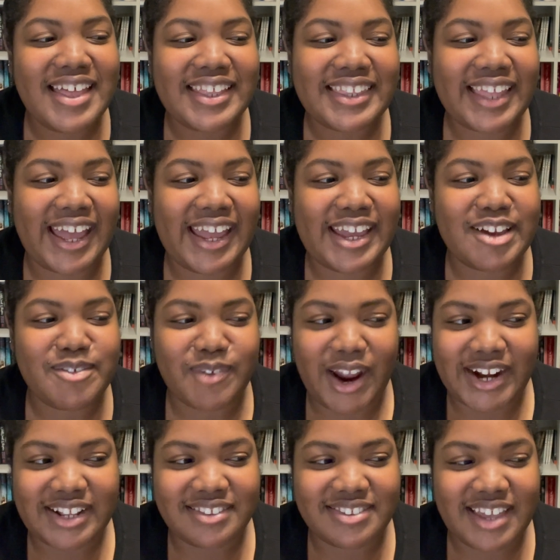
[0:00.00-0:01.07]
like
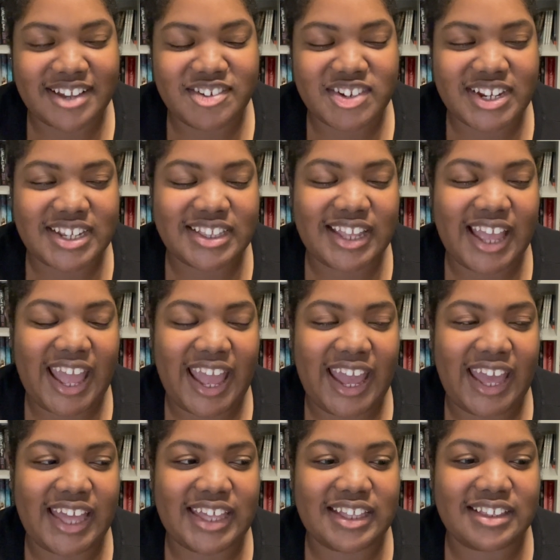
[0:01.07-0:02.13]
writing session
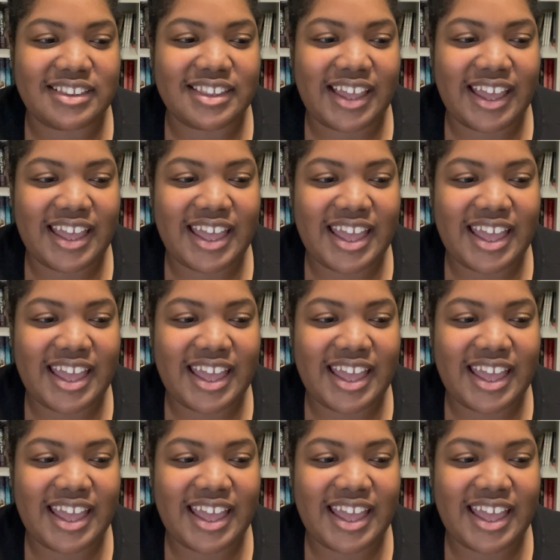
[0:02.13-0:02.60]
and